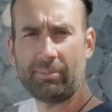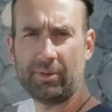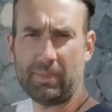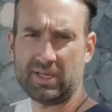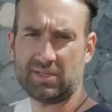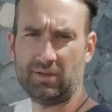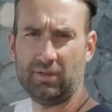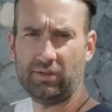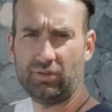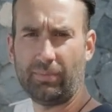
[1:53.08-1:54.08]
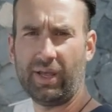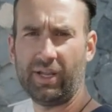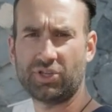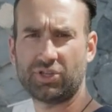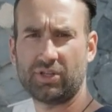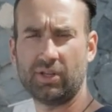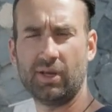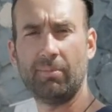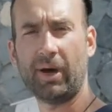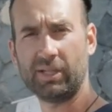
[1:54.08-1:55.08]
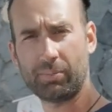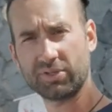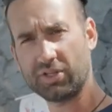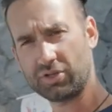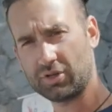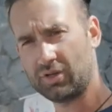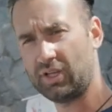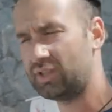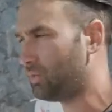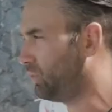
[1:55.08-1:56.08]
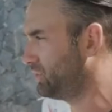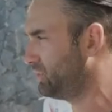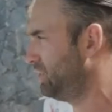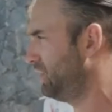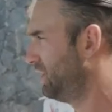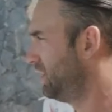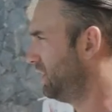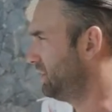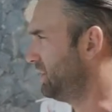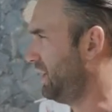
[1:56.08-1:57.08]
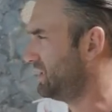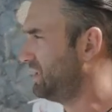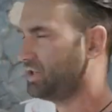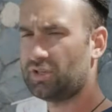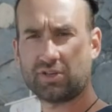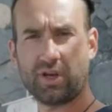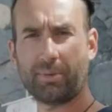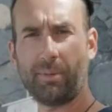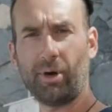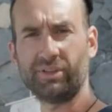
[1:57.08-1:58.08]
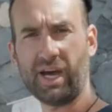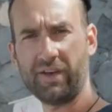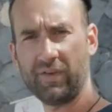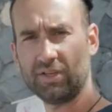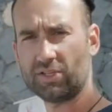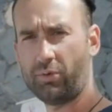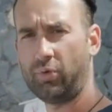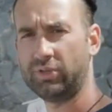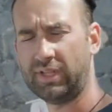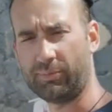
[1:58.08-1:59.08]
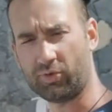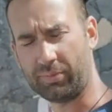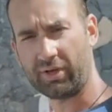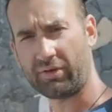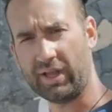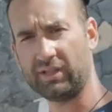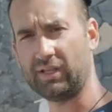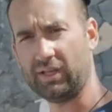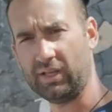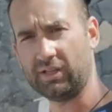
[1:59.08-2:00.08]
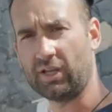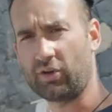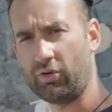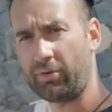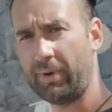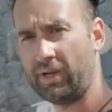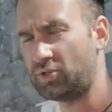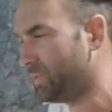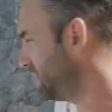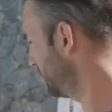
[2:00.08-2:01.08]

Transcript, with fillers: up the muscle to manage the body position in the water the next station is going to be about diving, so we want them to be ready in the core management.